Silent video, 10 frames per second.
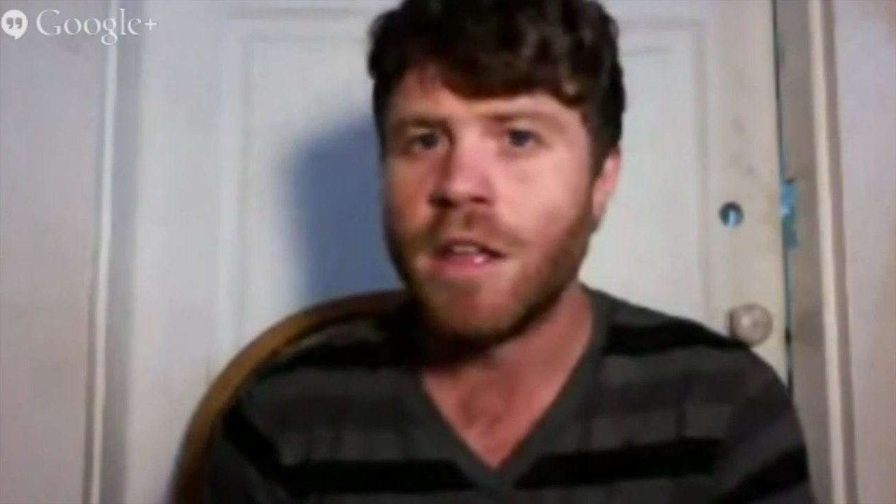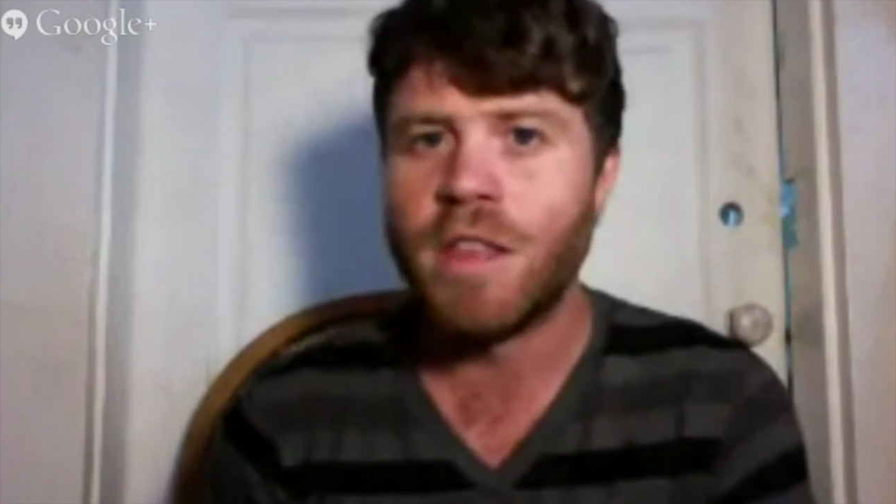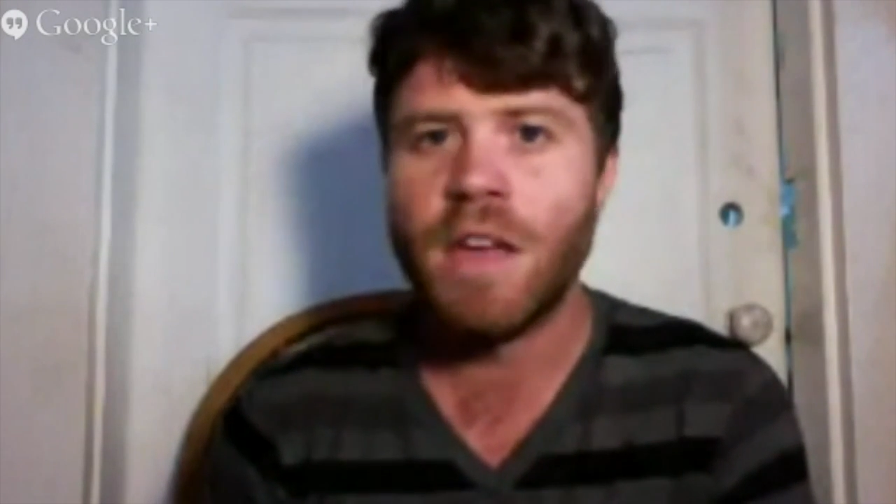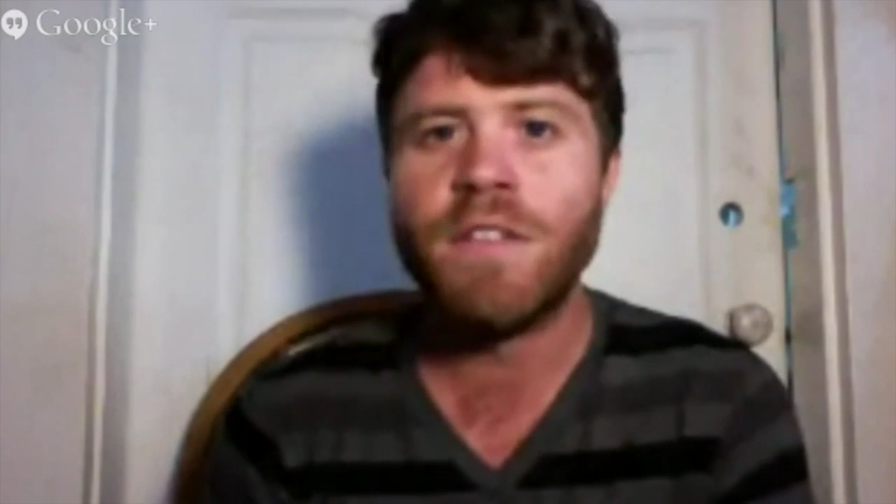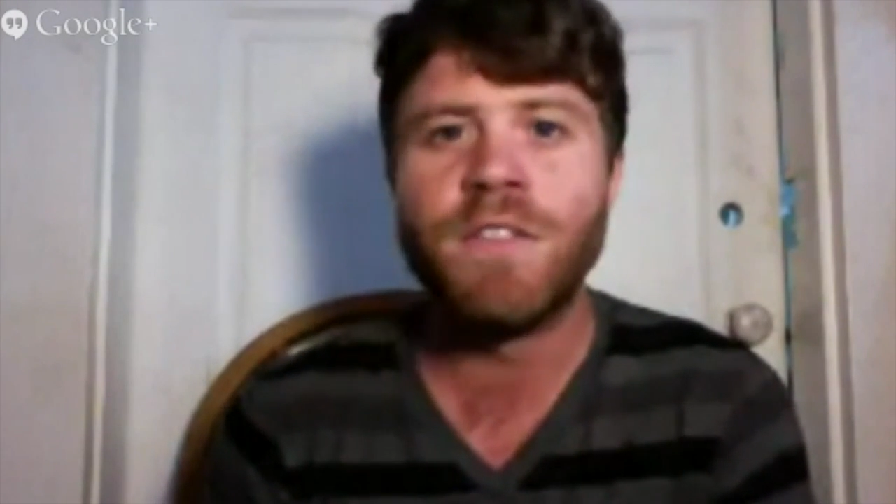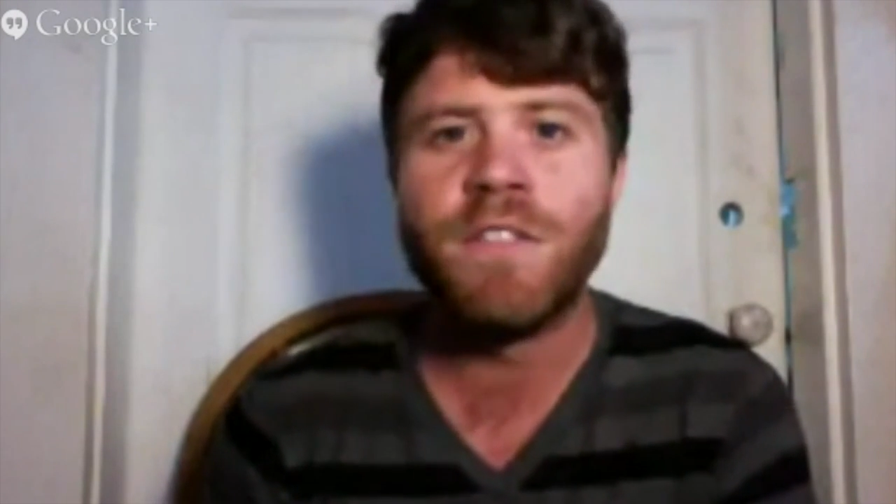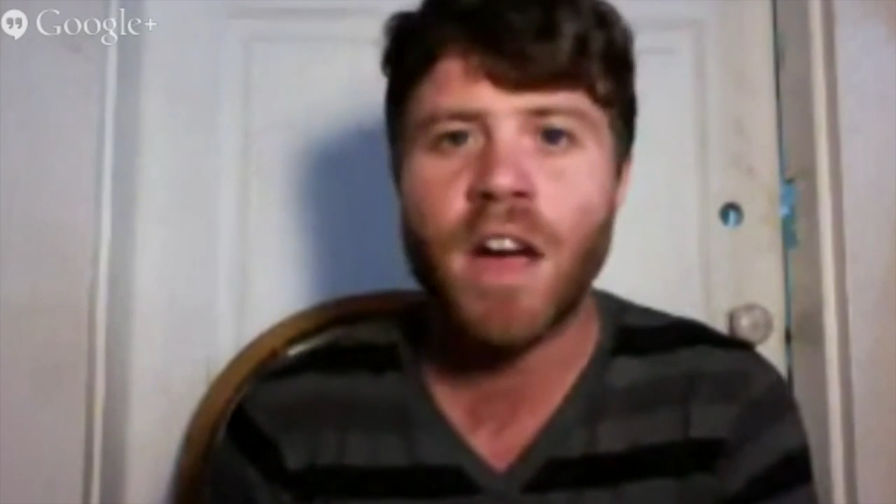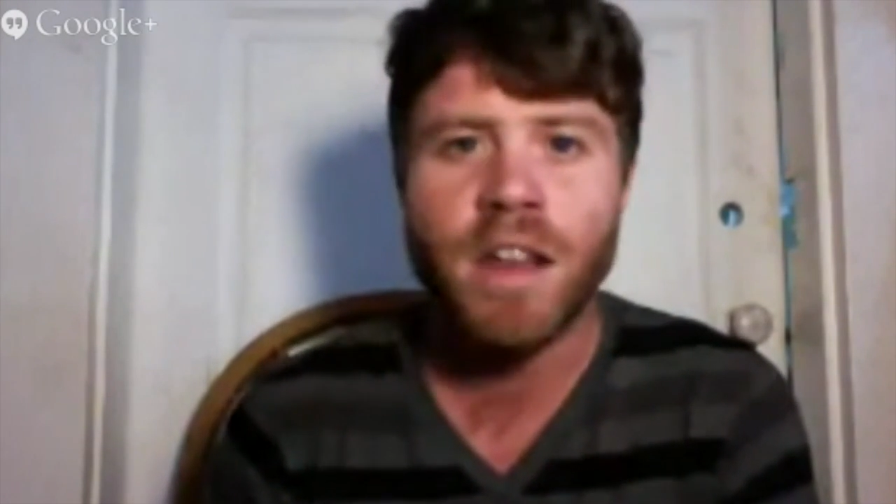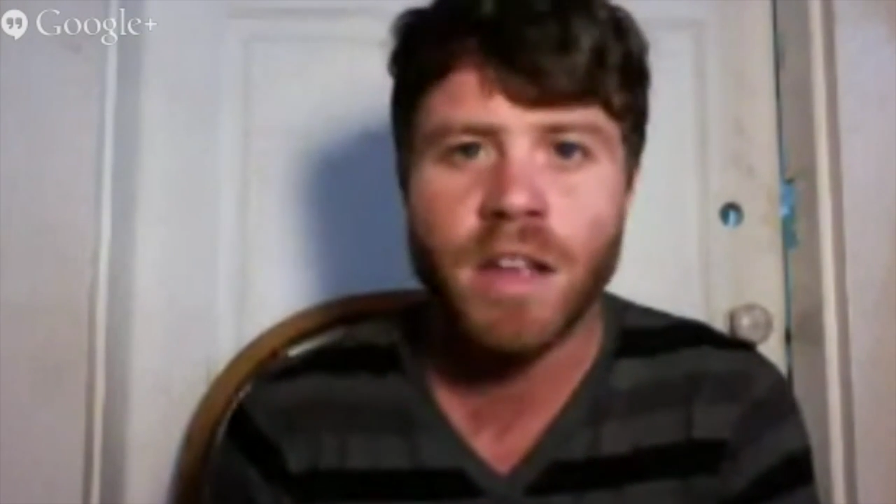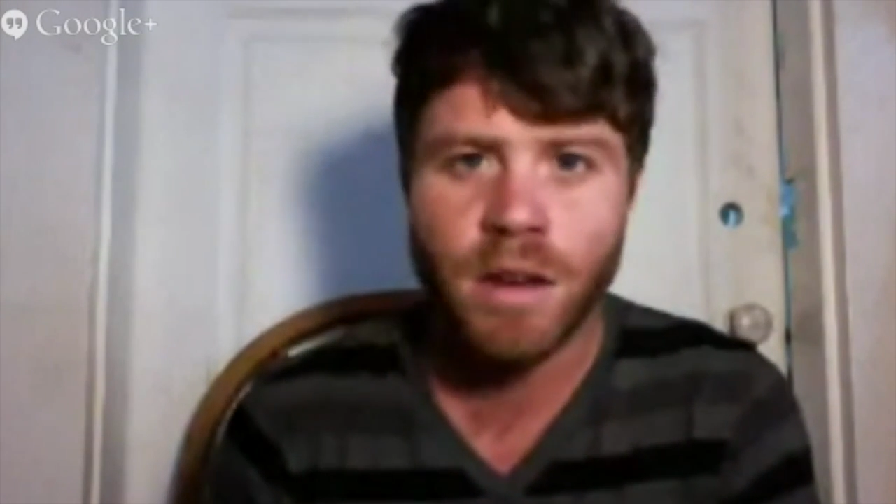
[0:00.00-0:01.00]
that they've
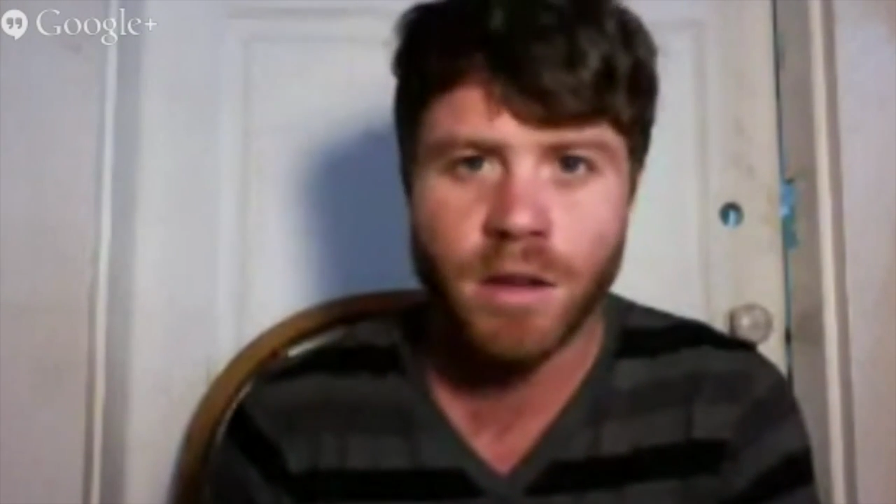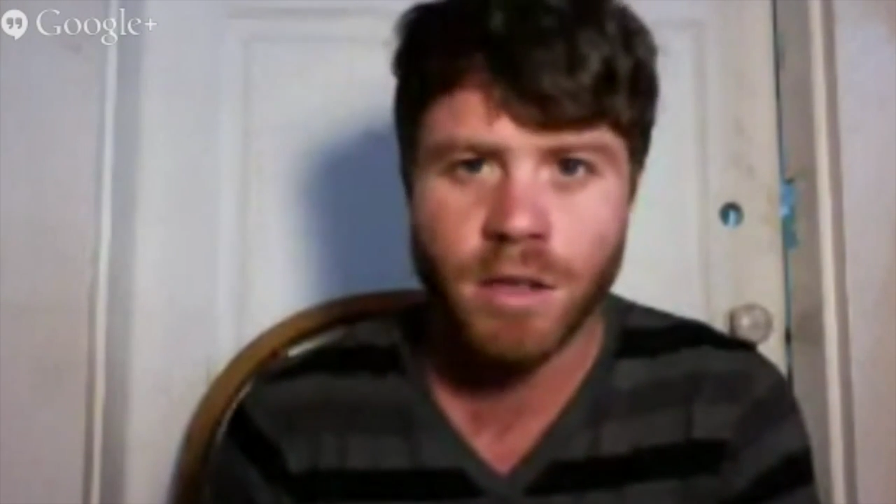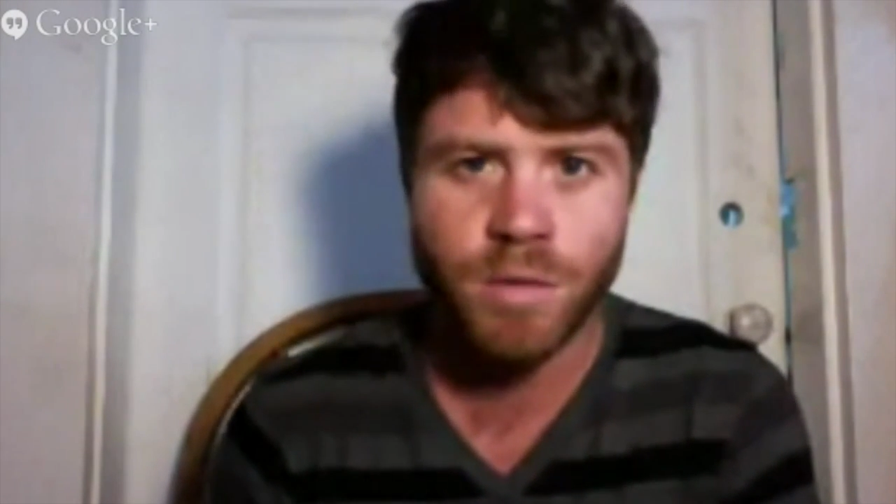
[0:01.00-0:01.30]
invited